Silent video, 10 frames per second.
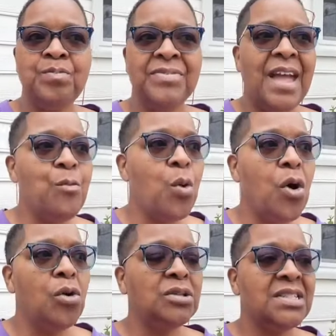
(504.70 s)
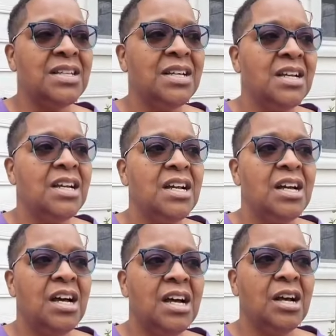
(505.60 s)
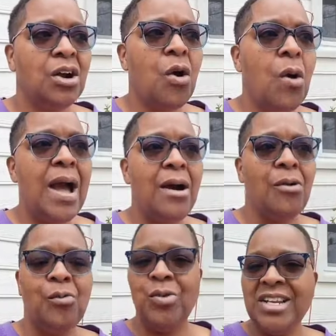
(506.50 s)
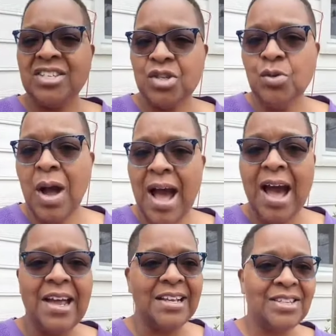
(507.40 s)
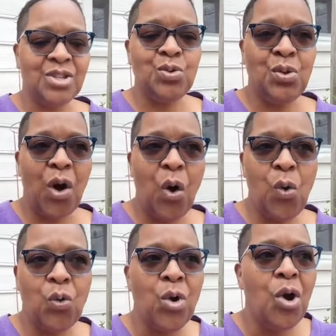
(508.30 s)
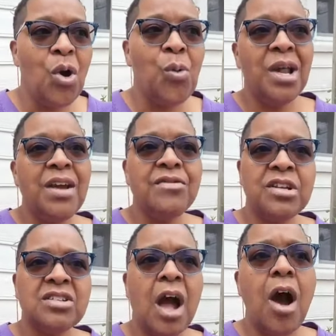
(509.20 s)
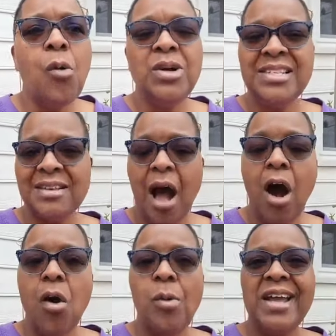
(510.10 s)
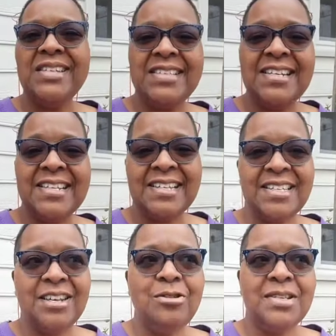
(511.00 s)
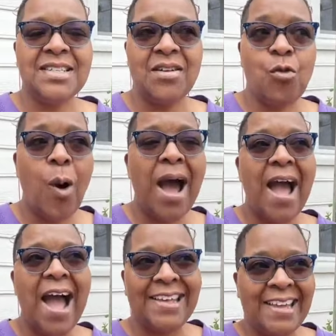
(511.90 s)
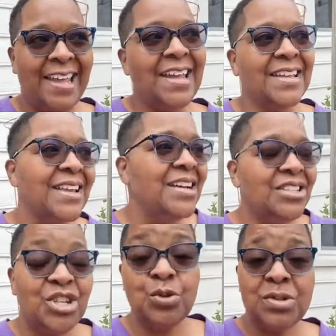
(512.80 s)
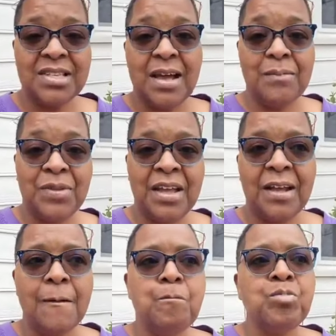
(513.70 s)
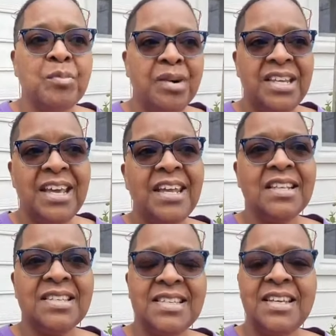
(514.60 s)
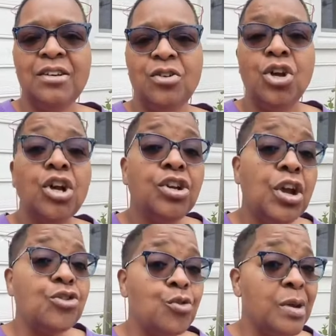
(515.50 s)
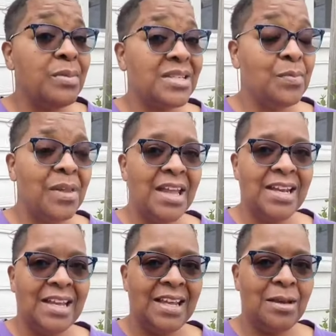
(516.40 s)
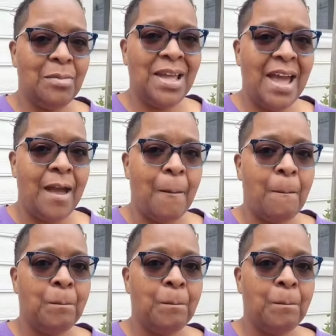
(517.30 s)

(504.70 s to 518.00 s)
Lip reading: They won't go out when it's too hot, it's too cold, or whatever. There's always these excuses of why I can't do something, but yet and still, your dream is to play in the NBA.